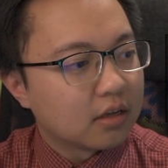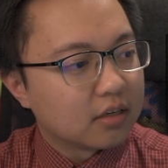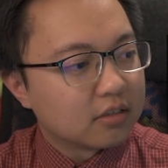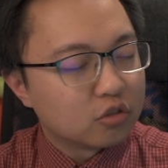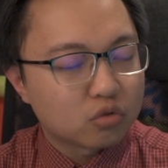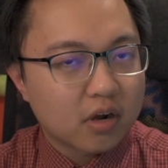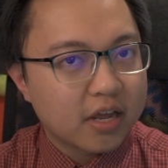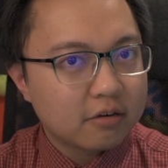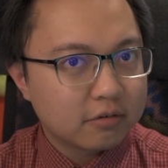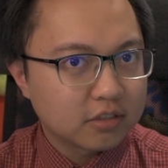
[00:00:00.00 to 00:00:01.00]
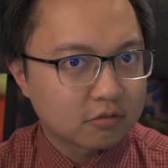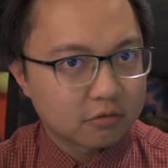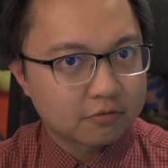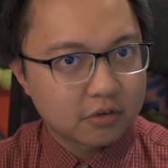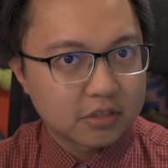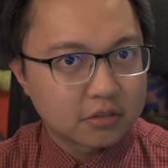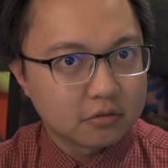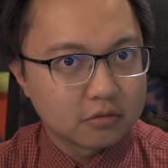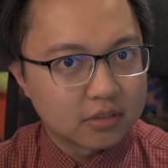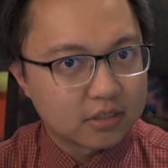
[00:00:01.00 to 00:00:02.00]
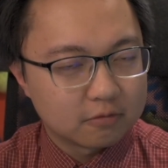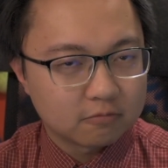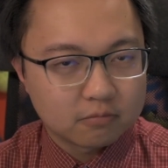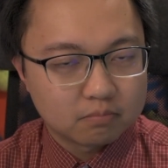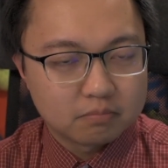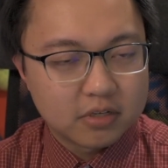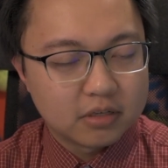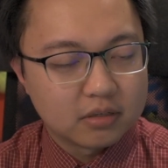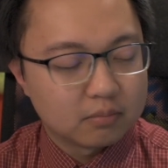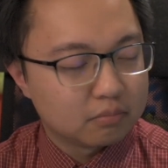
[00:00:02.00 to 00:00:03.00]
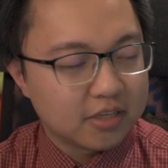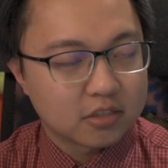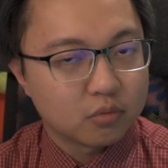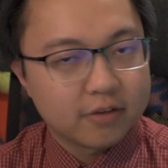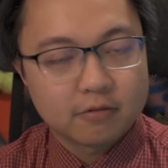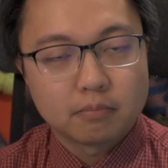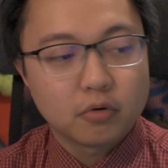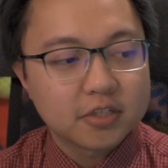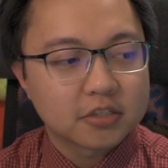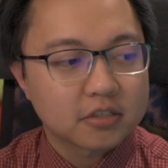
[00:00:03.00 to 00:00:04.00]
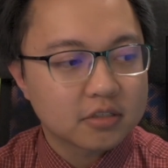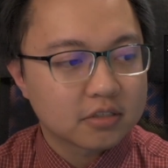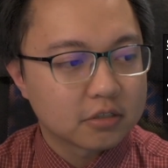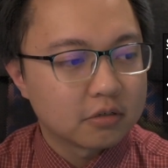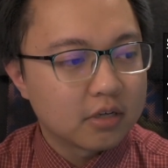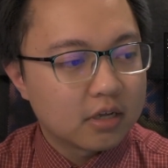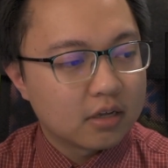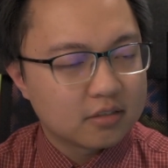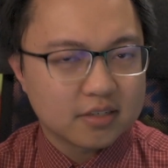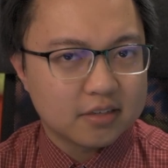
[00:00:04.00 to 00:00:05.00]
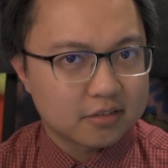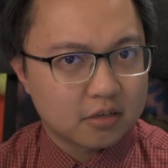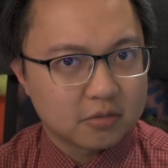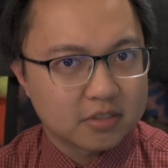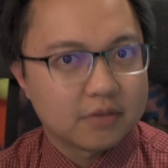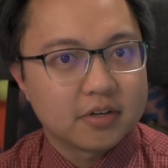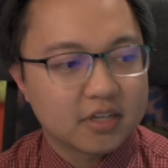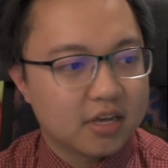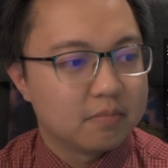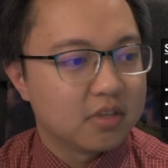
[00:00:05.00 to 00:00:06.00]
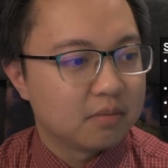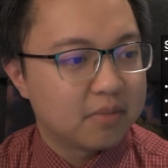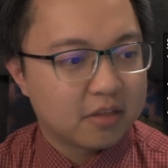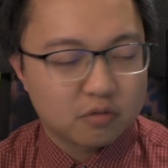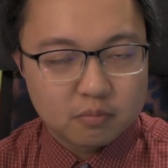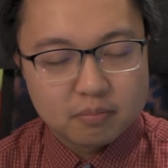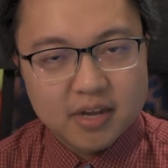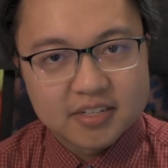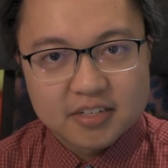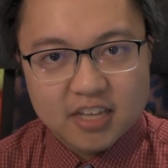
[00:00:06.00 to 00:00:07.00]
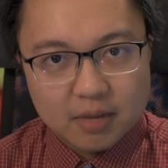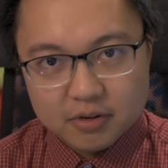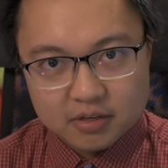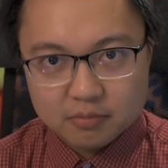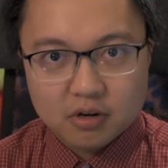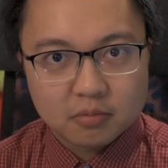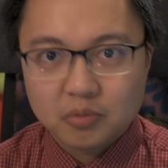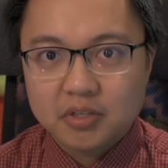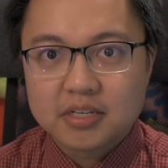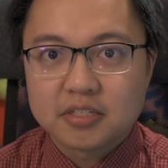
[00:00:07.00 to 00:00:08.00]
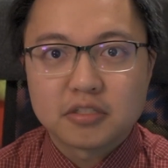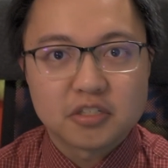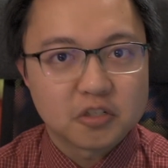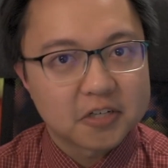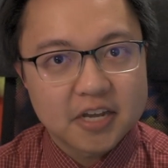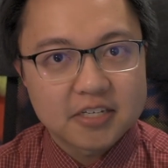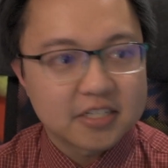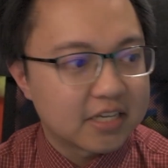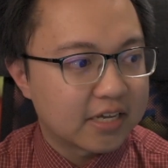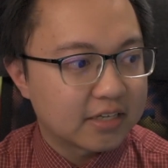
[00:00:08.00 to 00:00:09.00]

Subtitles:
Dry is referring to being placed away from moisture, so I'll say this almost every time, the bathroom medicine cabinet probably isn't a good idea.